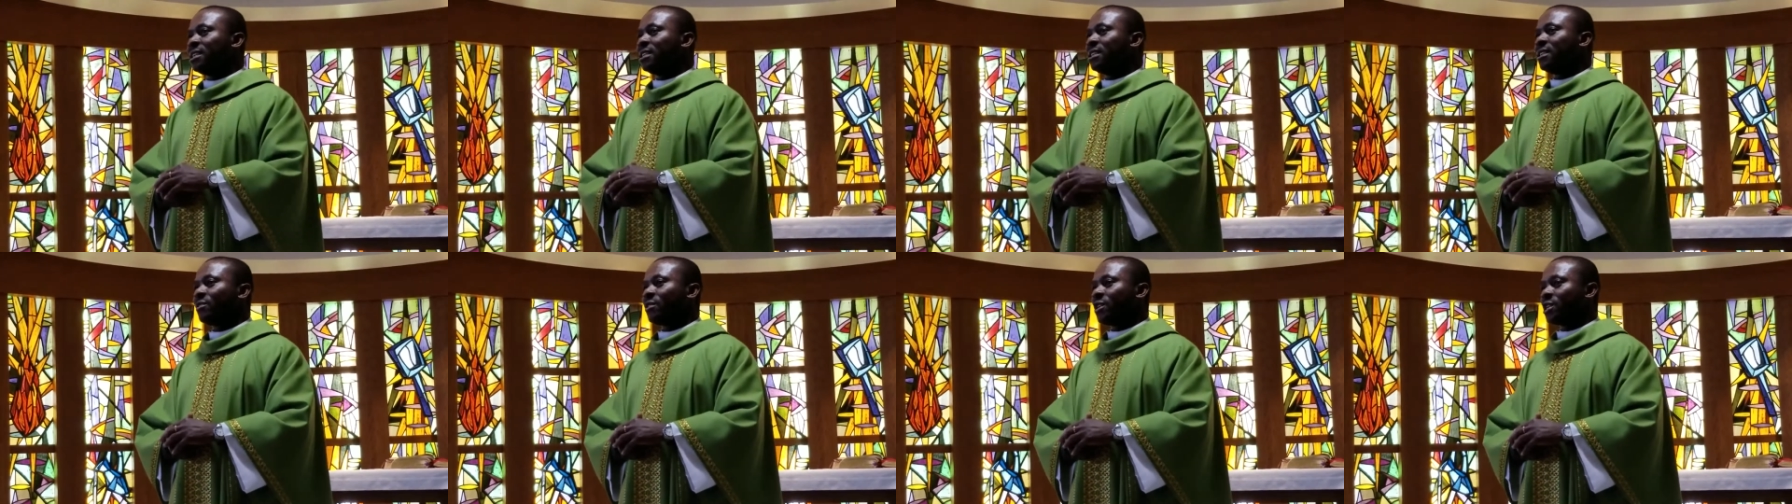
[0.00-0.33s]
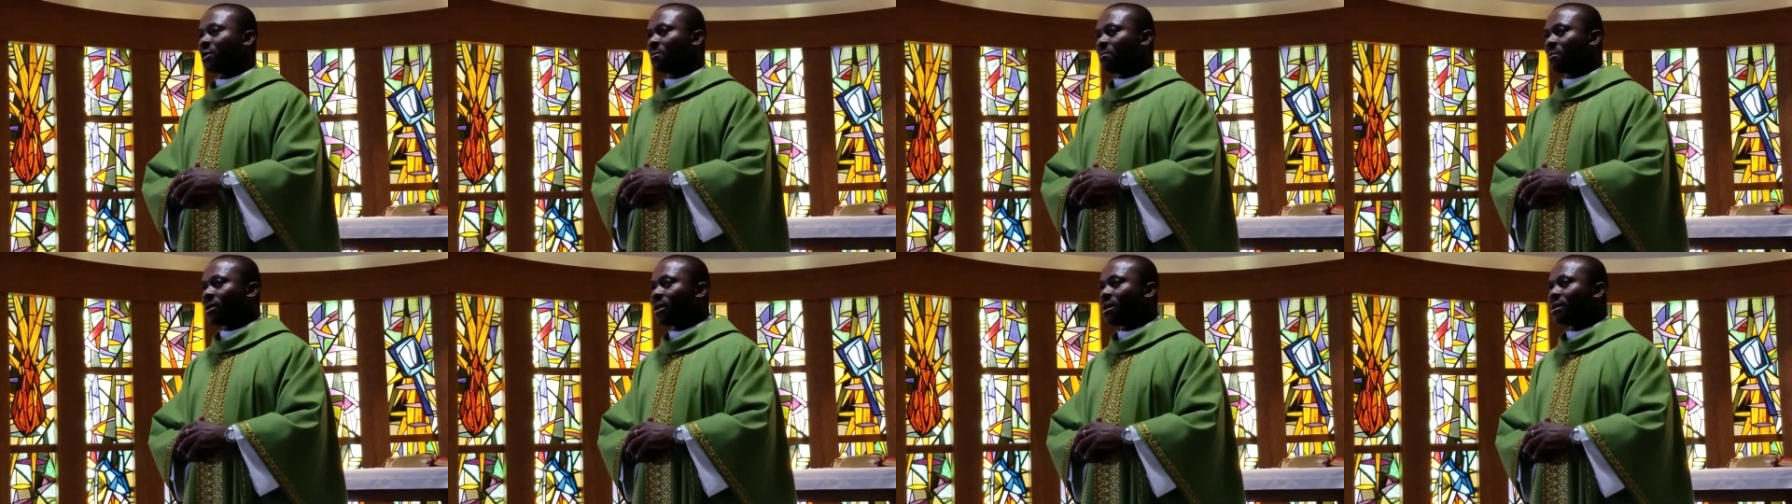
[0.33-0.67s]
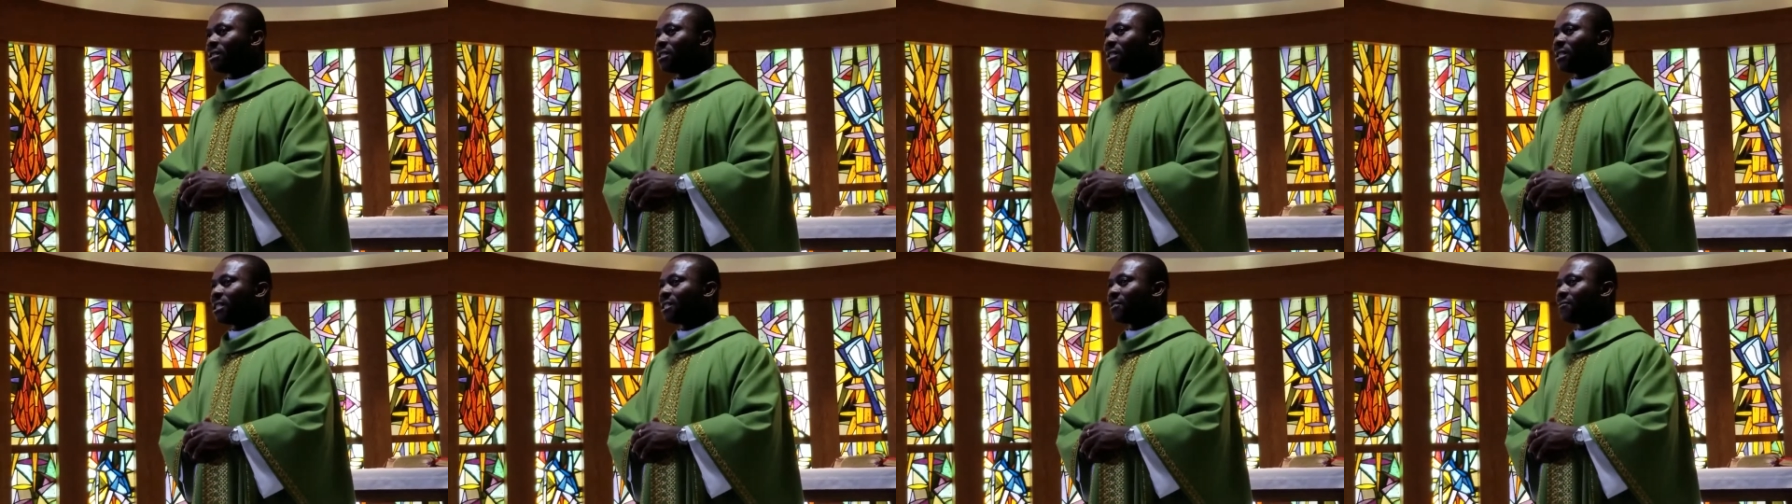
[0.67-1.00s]
The
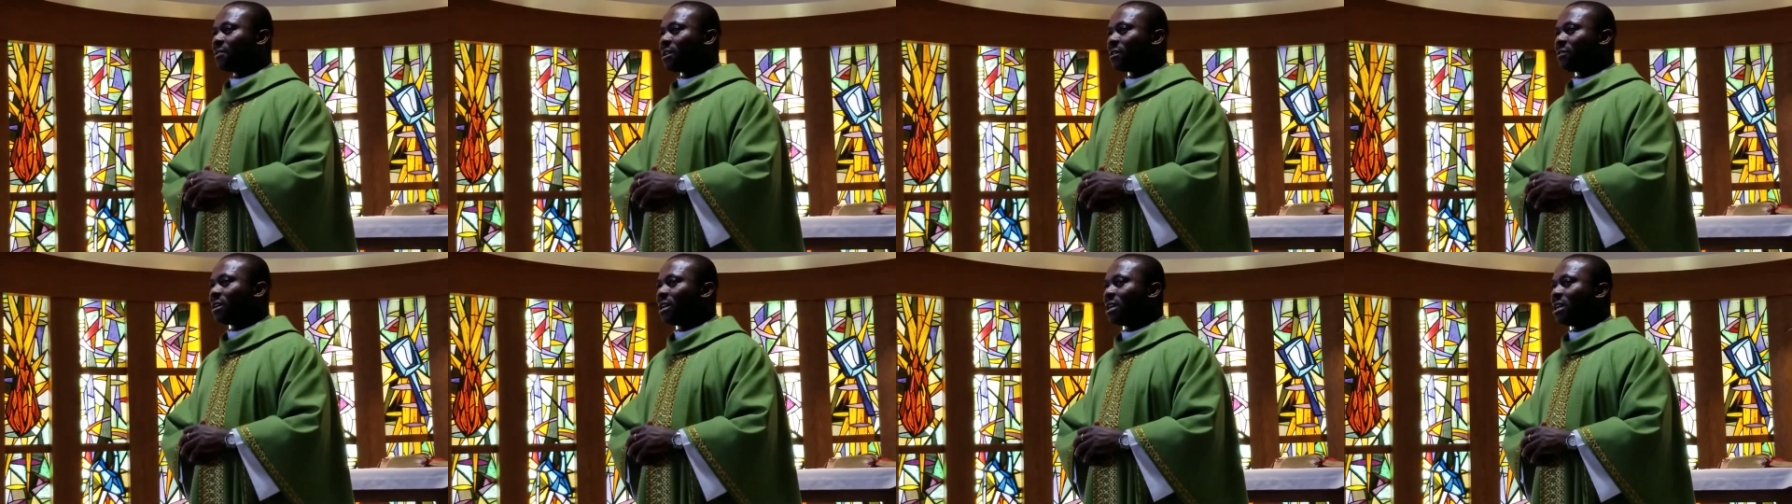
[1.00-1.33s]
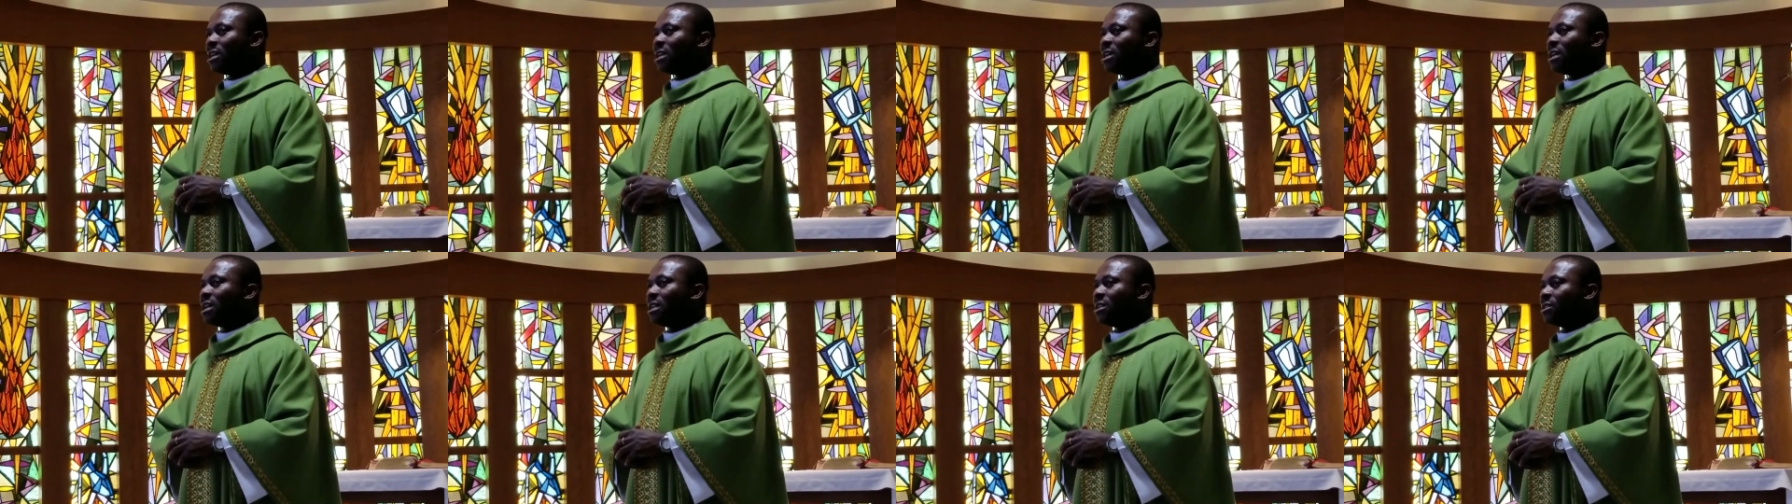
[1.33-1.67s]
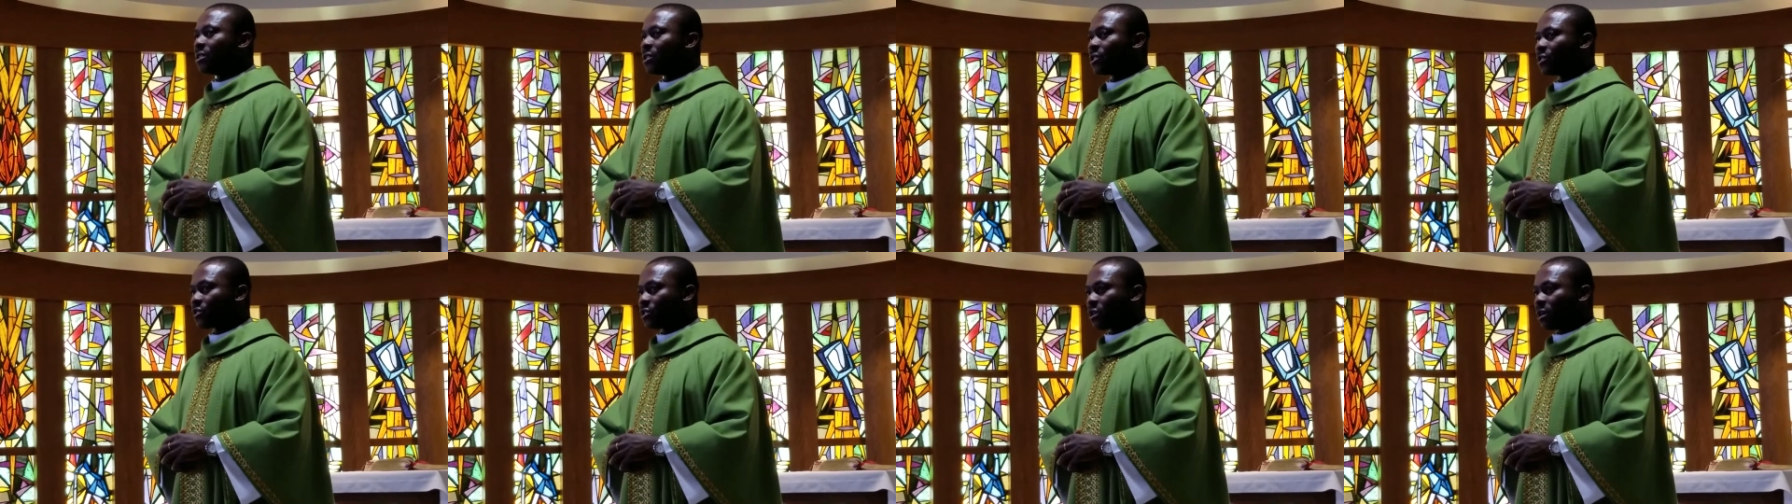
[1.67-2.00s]
response is very
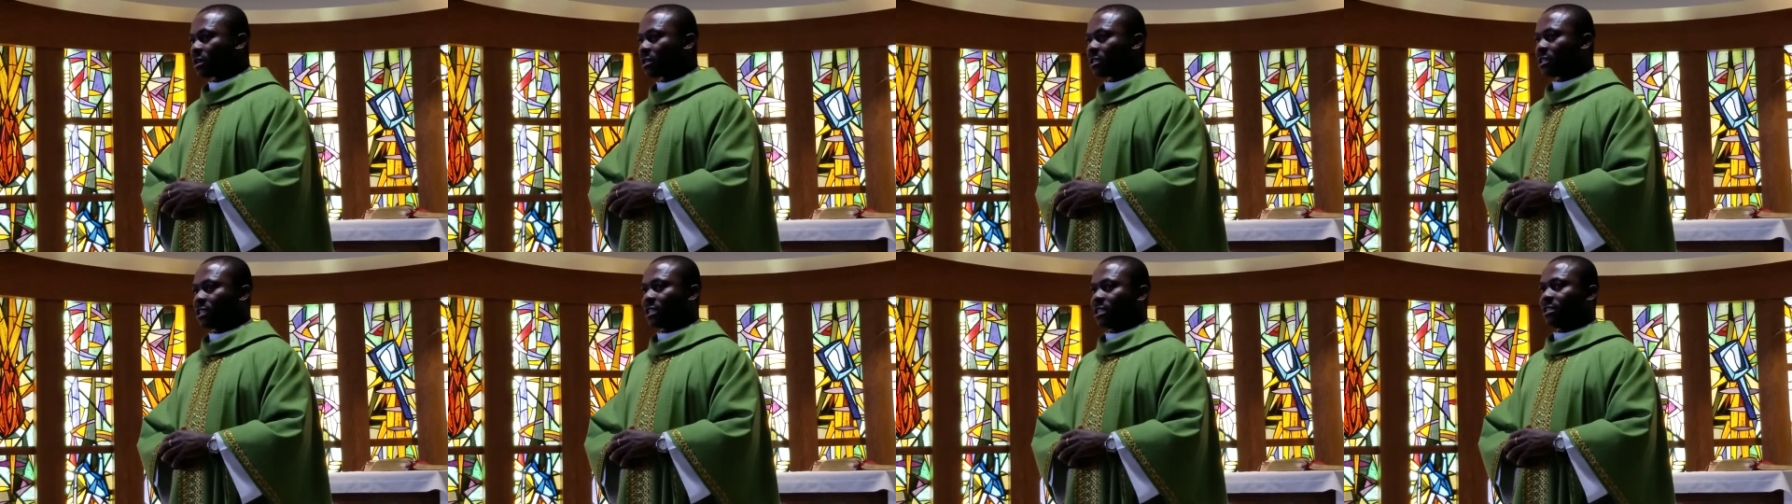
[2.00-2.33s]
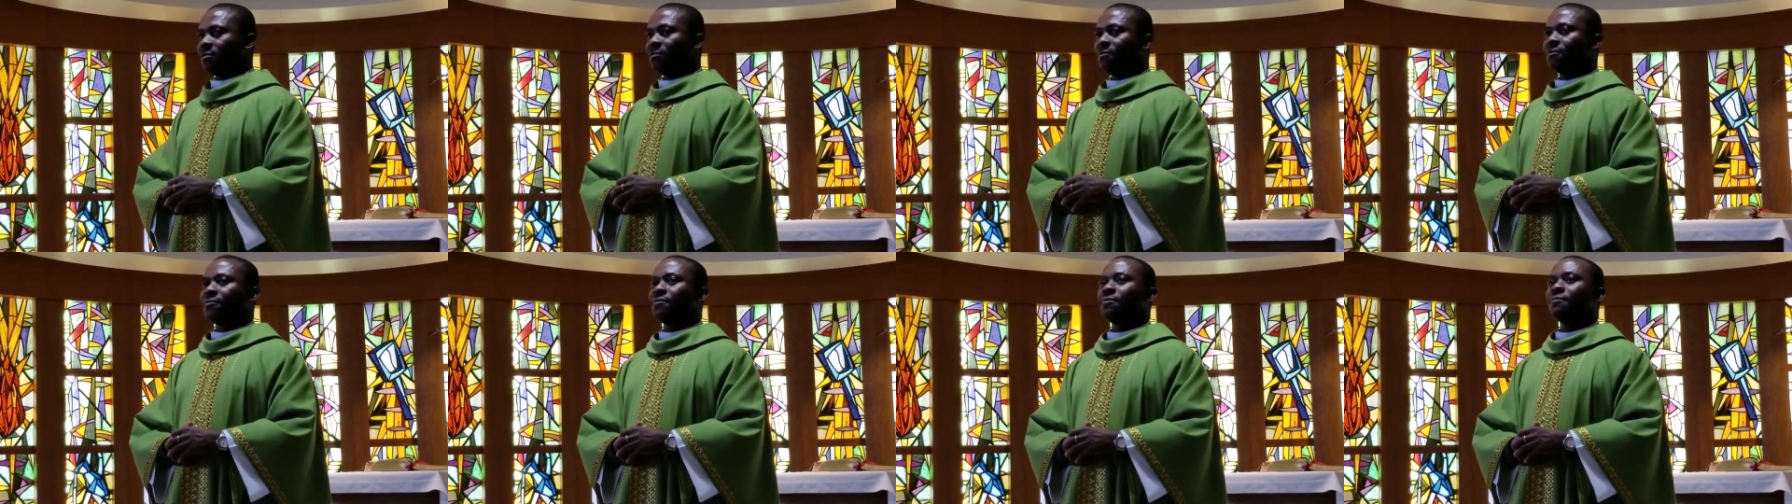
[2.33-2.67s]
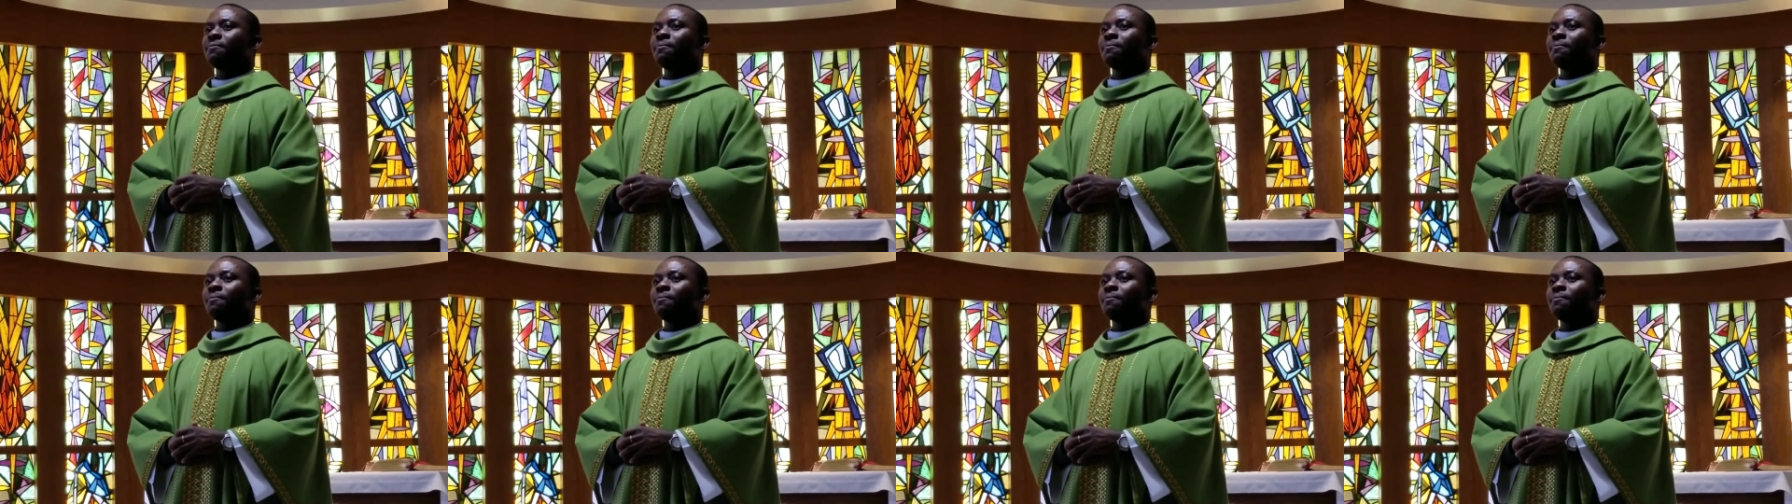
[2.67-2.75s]
instructive.